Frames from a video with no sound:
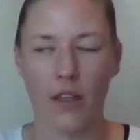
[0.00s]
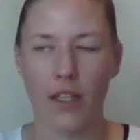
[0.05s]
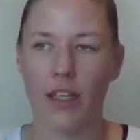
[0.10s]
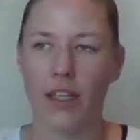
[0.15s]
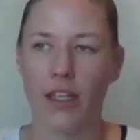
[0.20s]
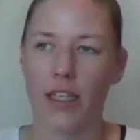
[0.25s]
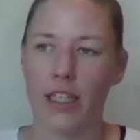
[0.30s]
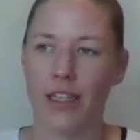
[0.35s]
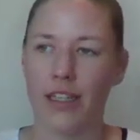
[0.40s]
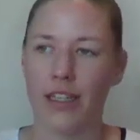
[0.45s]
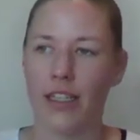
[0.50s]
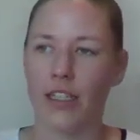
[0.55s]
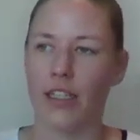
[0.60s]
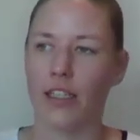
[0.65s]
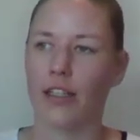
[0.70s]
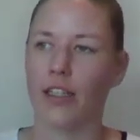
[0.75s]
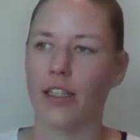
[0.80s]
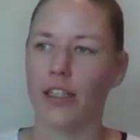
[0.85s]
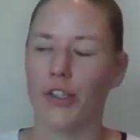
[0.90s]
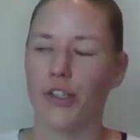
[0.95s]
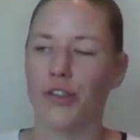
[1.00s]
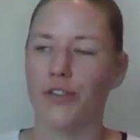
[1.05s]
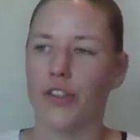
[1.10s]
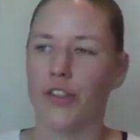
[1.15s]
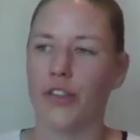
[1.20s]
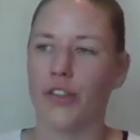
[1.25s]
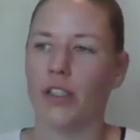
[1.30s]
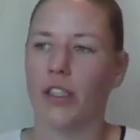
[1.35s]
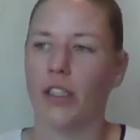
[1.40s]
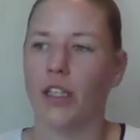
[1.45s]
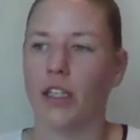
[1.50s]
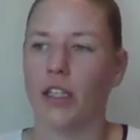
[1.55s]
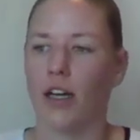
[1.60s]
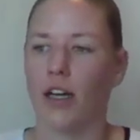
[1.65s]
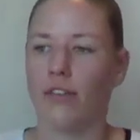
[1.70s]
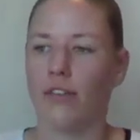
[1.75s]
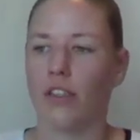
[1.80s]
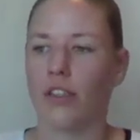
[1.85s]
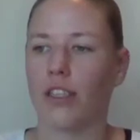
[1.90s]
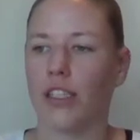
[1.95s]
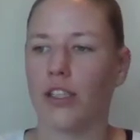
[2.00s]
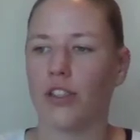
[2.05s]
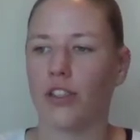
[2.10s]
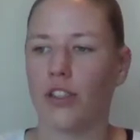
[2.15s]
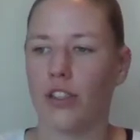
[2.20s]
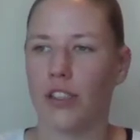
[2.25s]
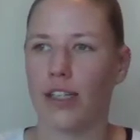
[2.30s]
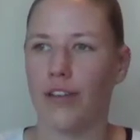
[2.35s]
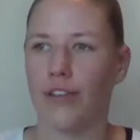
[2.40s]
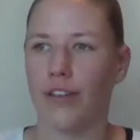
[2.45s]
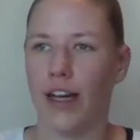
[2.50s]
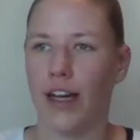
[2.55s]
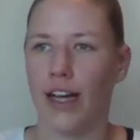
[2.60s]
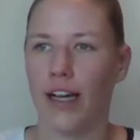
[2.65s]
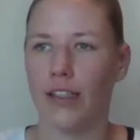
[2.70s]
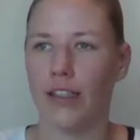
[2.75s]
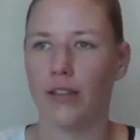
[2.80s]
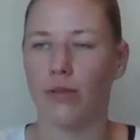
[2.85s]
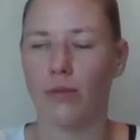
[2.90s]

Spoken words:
like in the interviews and the conversations I've had,